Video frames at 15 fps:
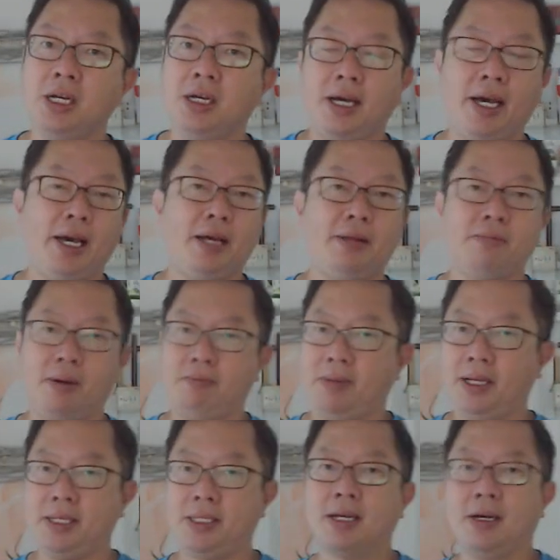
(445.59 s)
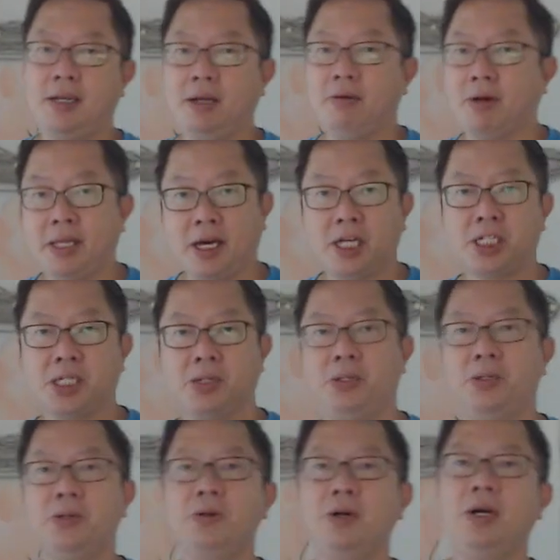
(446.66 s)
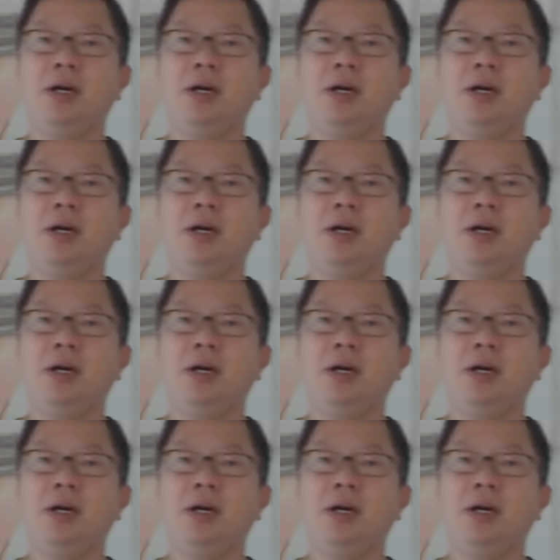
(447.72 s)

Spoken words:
And basically what did I show you?